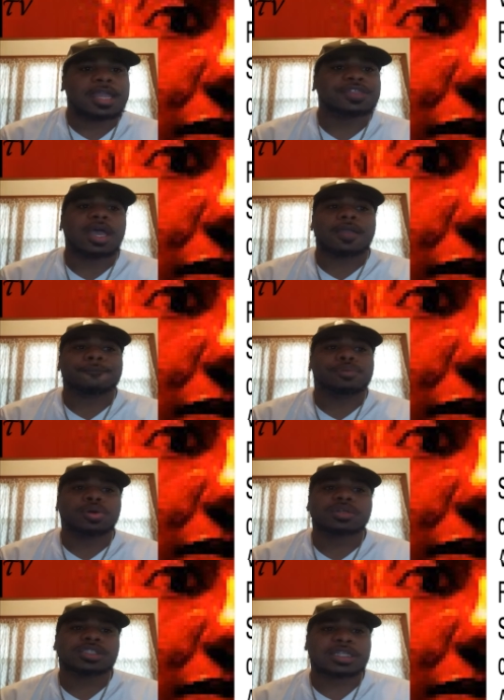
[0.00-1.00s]
The
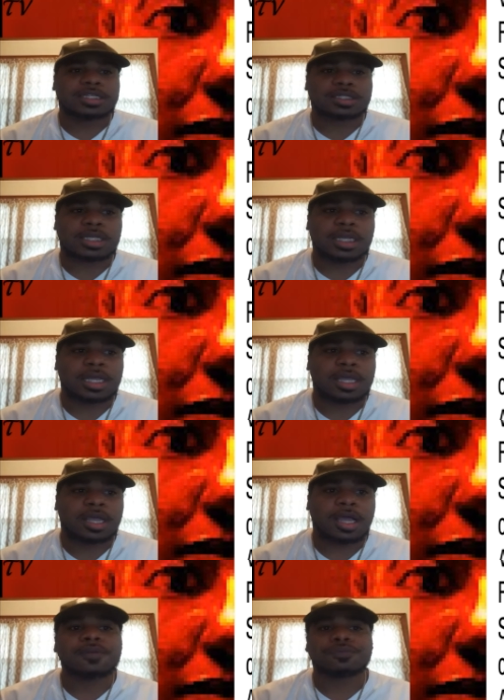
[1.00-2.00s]
importance
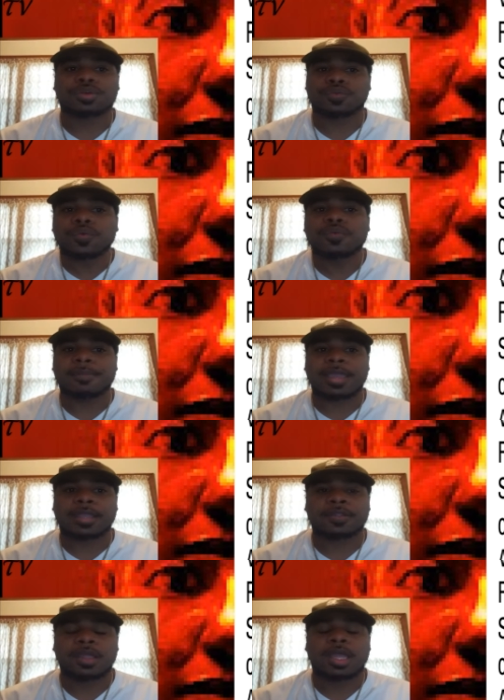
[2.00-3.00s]
of recruitment
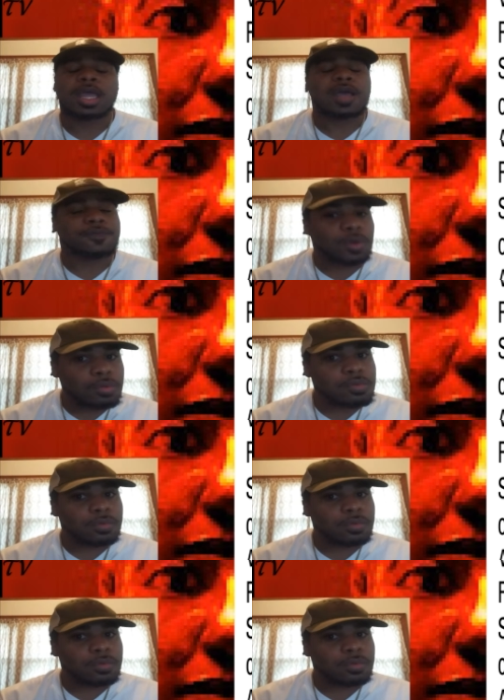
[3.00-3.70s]
of who?